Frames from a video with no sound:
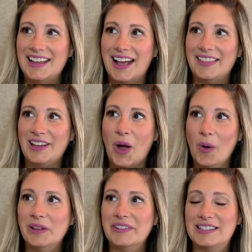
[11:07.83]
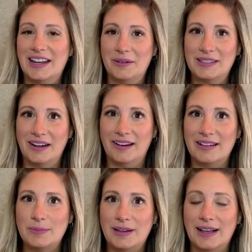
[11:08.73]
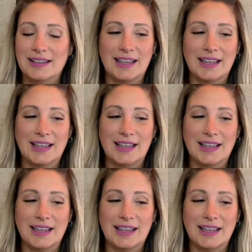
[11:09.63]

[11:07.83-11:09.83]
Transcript: the only reason I was there is because